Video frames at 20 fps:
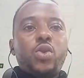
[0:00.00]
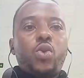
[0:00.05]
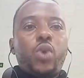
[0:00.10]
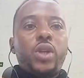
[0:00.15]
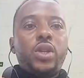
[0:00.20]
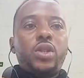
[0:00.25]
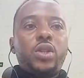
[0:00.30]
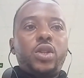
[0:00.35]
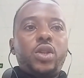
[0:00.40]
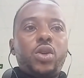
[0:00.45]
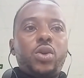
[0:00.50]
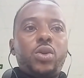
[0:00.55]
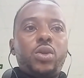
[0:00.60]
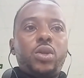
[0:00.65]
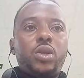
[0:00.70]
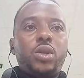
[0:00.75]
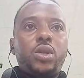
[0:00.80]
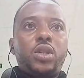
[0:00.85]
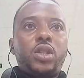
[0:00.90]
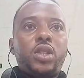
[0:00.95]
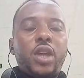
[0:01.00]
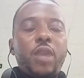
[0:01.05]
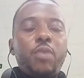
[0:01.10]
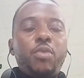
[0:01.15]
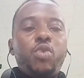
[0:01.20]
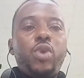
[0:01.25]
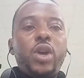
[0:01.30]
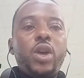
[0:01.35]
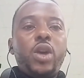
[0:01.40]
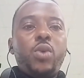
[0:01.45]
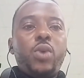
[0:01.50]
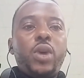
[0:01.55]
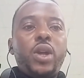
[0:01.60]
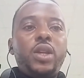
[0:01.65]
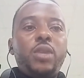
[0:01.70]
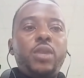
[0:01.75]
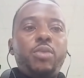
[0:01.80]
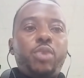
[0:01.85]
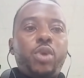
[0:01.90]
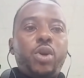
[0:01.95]
questions. Same way
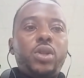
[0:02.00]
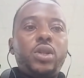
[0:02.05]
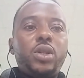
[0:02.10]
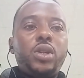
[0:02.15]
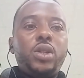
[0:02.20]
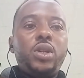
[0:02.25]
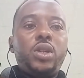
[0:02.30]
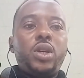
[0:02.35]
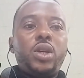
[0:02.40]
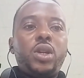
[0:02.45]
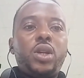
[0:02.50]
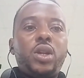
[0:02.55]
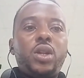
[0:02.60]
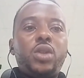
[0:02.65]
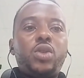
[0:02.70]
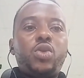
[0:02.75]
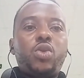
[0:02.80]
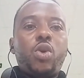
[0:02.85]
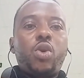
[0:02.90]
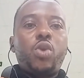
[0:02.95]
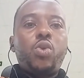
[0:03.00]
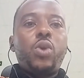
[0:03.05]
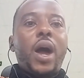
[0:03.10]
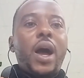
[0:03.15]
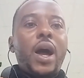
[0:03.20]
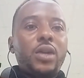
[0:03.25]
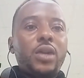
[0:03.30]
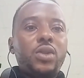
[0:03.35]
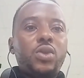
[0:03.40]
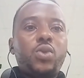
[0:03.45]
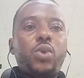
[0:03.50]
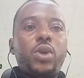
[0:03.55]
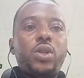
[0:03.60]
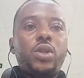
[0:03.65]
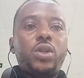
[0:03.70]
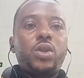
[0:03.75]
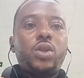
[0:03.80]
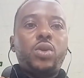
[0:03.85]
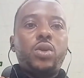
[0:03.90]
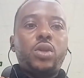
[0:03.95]
when they brought in Janet Rowe, we asked
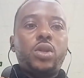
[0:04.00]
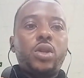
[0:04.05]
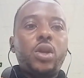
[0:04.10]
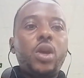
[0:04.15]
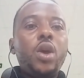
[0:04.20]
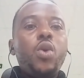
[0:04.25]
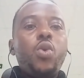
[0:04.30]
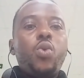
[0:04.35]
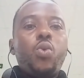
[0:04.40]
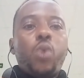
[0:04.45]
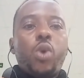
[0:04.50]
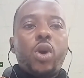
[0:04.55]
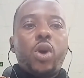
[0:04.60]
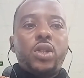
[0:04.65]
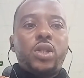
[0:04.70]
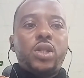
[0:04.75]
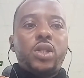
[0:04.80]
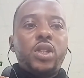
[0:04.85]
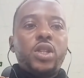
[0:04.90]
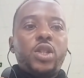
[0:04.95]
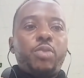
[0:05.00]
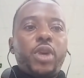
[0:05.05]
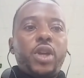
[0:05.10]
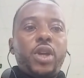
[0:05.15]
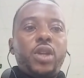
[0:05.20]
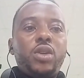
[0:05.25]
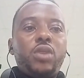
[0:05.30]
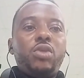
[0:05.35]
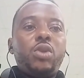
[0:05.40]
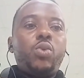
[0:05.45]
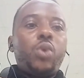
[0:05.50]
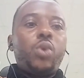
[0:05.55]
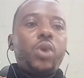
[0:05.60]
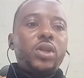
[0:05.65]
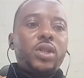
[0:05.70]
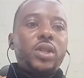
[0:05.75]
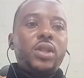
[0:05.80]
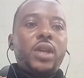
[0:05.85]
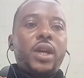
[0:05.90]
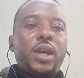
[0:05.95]
questions. What's his pedigree?
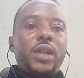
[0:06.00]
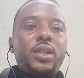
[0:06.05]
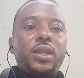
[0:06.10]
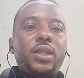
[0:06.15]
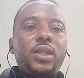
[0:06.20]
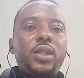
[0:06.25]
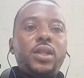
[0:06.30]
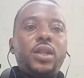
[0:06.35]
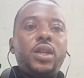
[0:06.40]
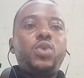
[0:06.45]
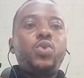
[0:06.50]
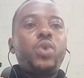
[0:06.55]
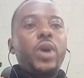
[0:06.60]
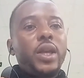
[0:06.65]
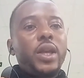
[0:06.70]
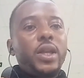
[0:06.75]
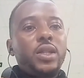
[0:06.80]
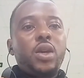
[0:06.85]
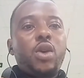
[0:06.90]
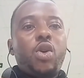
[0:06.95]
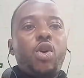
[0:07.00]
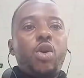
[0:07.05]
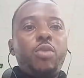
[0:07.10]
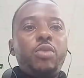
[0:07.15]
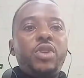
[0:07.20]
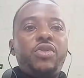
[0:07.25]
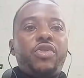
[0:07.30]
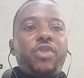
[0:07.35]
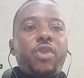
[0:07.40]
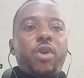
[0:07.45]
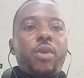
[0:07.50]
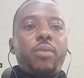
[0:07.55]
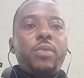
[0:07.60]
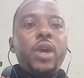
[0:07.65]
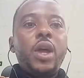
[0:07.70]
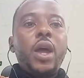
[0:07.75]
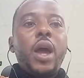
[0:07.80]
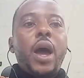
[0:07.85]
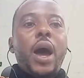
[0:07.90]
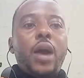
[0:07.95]
What's his antecedent? Where is he coming from?
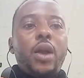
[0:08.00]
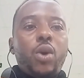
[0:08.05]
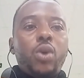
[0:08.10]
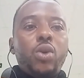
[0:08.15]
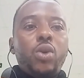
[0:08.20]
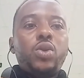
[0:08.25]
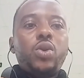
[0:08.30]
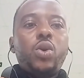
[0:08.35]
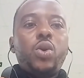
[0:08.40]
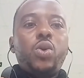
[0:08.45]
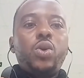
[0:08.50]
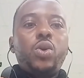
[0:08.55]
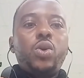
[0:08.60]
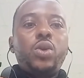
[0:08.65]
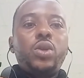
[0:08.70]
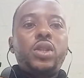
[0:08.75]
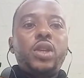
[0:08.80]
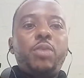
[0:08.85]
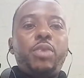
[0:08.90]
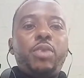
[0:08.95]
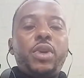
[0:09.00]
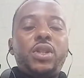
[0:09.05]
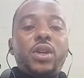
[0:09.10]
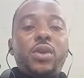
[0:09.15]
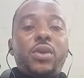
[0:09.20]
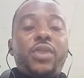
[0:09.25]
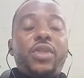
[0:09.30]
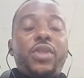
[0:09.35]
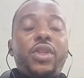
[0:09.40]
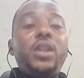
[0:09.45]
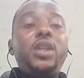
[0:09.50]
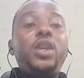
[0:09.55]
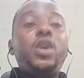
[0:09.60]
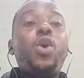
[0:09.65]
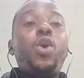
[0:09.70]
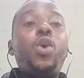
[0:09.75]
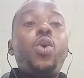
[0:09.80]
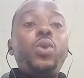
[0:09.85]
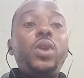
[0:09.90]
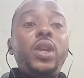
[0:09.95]
And also Jose Peseiro. I think
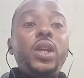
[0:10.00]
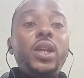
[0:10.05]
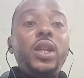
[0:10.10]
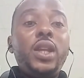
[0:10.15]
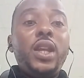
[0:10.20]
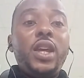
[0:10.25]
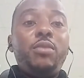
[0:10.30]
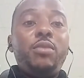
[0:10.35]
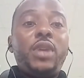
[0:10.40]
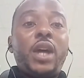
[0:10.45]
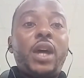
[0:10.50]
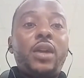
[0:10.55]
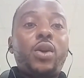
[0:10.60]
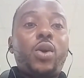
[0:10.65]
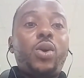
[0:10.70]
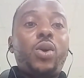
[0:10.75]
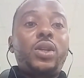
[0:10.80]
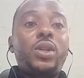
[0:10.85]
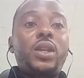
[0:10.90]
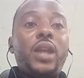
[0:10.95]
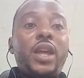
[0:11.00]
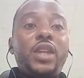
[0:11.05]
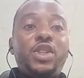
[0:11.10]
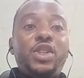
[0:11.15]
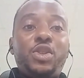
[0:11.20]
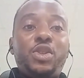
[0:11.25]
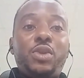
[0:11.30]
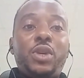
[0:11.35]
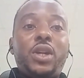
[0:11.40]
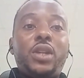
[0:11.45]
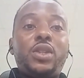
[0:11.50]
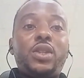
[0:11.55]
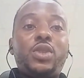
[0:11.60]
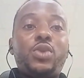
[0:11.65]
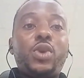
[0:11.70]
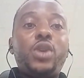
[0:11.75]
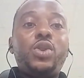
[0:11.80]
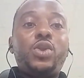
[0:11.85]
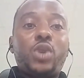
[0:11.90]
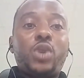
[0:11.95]
the only name that caught Nigerians
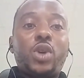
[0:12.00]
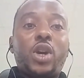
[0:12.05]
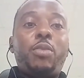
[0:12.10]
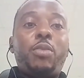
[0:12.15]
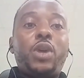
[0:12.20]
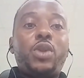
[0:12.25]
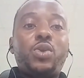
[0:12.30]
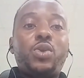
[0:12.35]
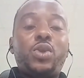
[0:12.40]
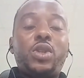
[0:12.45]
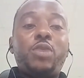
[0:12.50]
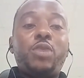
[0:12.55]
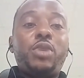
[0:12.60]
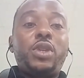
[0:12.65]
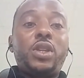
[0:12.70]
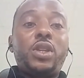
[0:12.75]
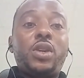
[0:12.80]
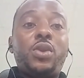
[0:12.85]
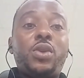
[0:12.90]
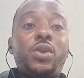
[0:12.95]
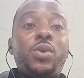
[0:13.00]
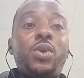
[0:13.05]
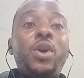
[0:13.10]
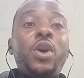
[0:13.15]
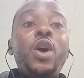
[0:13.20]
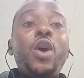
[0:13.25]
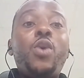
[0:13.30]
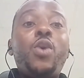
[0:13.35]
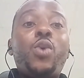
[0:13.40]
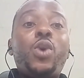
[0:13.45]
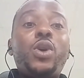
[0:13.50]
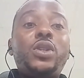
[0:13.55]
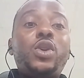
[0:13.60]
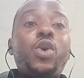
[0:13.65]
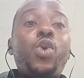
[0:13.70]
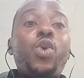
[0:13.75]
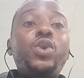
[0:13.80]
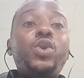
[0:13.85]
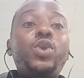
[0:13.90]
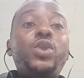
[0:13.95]
when you talk about Jose Peseiro was
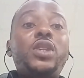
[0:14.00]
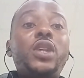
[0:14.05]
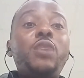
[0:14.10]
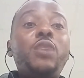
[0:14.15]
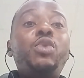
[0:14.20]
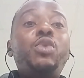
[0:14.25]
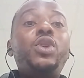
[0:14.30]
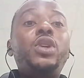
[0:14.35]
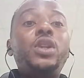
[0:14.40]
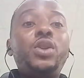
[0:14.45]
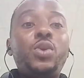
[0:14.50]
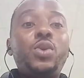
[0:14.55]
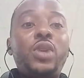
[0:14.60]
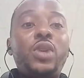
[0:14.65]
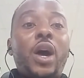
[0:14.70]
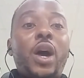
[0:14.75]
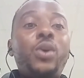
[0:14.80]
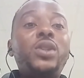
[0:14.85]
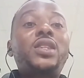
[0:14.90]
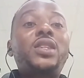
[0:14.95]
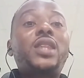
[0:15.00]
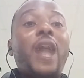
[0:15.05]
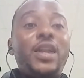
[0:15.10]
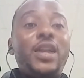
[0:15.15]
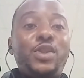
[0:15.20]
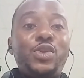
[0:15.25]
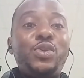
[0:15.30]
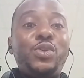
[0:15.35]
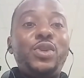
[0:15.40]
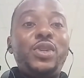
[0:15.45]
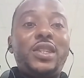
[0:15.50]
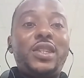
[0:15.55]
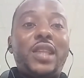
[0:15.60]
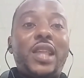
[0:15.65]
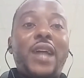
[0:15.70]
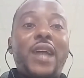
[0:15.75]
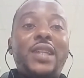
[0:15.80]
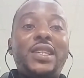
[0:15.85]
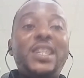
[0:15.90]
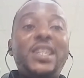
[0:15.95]
Jose Mourinho, that was tied to it,
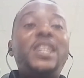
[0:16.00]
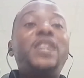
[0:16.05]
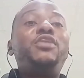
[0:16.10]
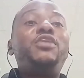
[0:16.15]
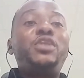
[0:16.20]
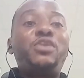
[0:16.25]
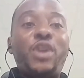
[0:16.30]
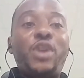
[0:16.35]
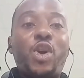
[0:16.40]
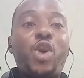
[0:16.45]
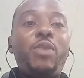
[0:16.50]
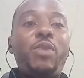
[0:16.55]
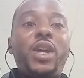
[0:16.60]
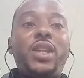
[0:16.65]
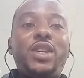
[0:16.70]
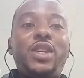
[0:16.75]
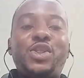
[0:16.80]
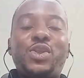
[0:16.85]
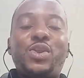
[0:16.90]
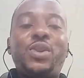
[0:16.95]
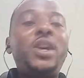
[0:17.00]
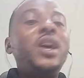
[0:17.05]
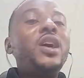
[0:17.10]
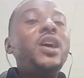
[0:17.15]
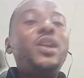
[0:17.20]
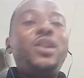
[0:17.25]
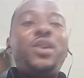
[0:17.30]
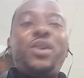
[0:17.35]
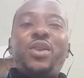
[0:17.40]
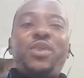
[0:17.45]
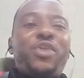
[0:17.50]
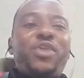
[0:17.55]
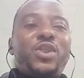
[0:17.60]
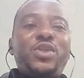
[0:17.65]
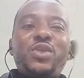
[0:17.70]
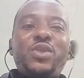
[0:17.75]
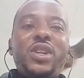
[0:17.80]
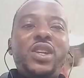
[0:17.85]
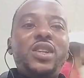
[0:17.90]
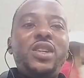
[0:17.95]
that he gave the recommendation. Yeah. None of
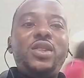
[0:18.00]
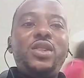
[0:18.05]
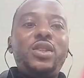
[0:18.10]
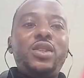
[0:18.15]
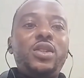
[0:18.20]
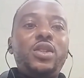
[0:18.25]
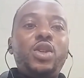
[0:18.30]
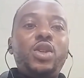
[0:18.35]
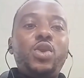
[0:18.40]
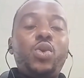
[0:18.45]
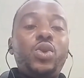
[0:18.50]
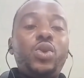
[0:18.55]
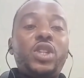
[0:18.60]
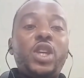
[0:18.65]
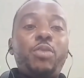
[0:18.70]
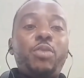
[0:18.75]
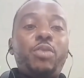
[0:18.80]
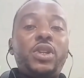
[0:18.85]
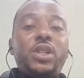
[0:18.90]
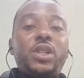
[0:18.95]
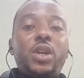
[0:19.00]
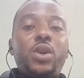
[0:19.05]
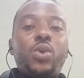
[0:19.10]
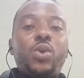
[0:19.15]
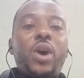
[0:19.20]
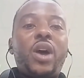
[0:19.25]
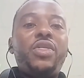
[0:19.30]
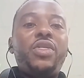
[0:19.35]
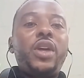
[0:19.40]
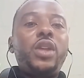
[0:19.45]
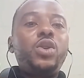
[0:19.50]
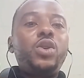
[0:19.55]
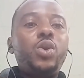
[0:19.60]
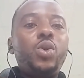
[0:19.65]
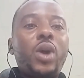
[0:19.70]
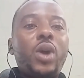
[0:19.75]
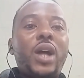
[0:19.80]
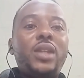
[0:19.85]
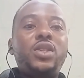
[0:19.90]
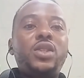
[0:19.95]
us really knew Jose Peseiro. And then you
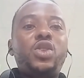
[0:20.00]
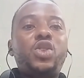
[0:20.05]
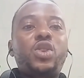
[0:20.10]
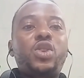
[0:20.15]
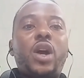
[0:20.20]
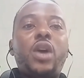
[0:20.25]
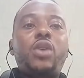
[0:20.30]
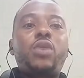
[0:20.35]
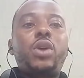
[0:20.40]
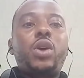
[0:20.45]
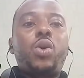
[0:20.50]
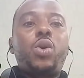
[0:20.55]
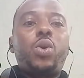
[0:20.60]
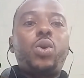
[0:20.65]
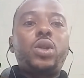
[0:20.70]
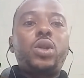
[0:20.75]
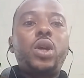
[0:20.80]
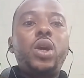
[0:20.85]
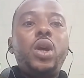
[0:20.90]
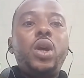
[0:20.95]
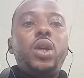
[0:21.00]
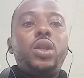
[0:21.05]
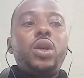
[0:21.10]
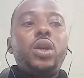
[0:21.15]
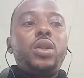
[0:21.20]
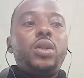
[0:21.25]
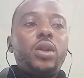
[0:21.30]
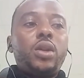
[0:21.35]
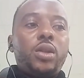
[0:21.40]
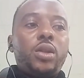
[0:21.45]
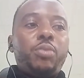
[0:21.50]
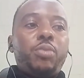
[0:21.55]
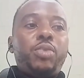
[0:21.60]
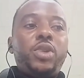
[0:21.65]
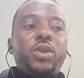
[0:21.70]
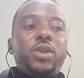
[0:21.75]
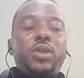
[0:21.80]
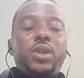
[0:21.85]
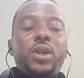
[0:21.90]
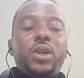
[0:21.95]
look at his track record.
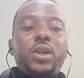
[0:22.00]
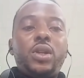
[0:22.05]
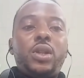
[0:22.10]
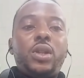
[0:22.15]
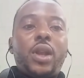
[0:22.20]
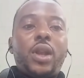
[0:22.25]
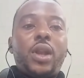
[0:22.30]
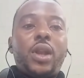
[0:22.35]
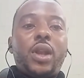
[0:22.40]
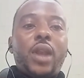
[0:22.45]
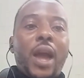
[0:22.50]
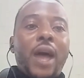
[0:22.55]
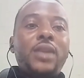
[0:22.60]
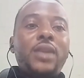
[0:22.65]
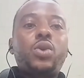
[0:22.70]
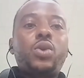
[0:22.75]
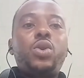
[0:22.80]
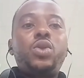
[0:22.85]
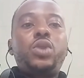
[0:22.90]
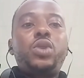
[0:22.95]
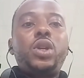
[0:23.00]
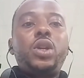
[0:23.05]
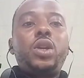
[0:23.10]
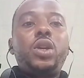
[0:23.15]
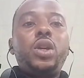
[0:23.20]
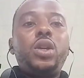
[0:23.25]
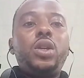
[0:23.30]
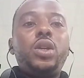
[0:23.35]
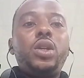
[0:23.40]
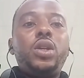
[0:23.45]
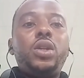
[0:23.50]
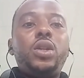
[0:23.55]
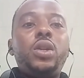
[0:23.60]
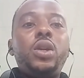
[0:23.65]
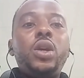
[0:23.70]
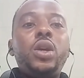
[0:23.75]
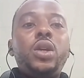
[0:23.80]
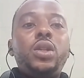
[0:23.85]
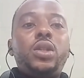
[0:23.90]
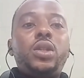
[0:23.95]
The last country
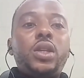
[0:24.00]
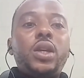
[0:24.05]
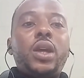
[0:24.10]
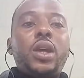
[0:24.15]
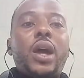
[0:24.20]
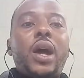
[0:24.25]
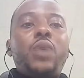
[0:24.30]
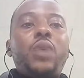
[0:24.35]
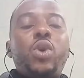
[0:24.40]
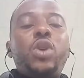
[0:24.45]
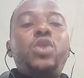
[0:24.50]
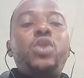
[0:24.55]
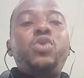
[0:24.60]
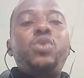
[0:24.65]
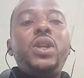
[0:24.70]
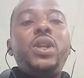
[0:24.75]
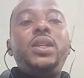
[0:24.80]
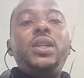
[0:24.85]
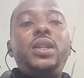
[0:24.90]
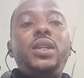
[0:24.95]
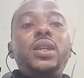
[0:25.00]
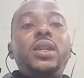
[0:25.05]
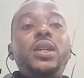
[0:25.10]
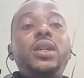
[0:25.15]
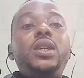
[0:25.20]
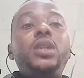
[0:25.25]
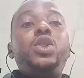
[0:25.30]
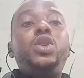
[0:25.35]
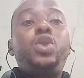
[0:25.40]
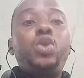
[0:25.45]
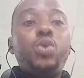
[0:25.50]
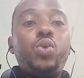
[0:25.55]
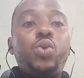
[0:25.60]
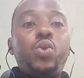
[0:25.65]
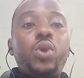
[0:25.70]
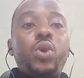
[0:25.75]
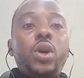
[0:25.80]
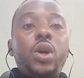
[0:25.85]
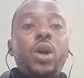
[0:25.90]
he tinkered, what really did he do?